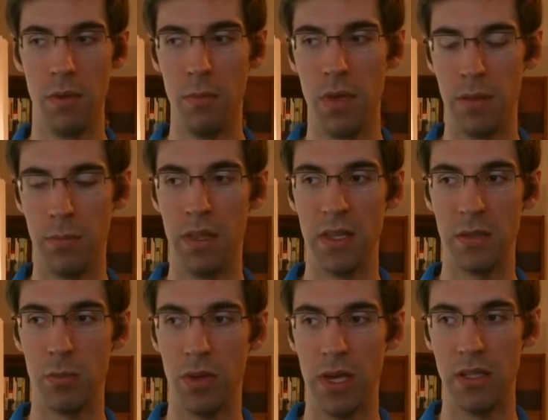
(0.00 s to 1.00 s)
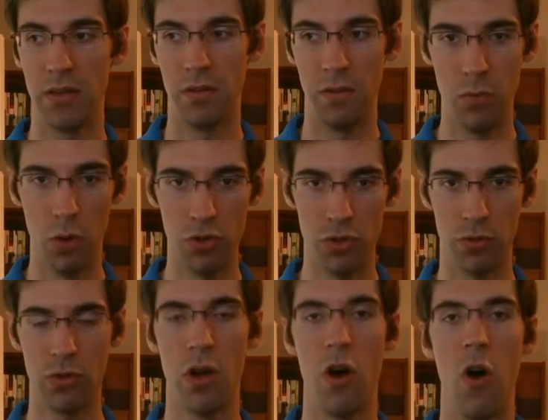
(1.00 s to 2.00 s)
in this place of emotional
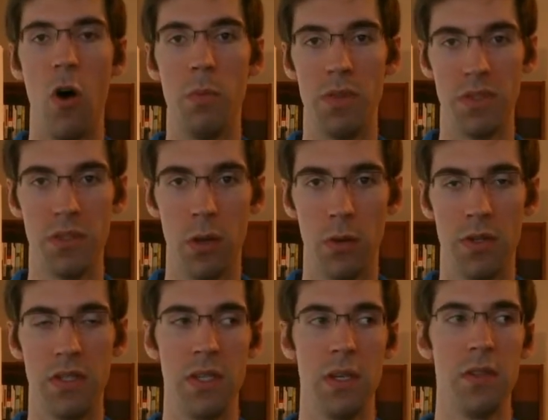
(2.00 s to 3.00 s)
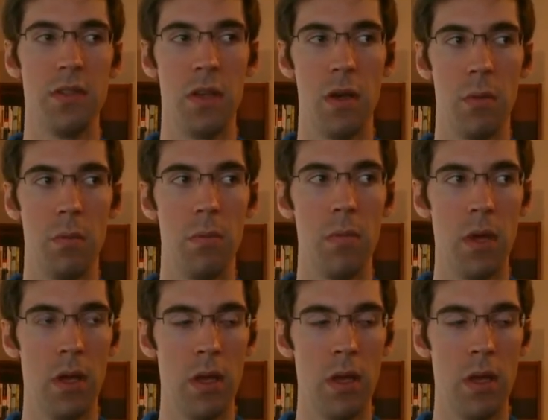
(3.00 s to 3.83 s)
calm and stoicism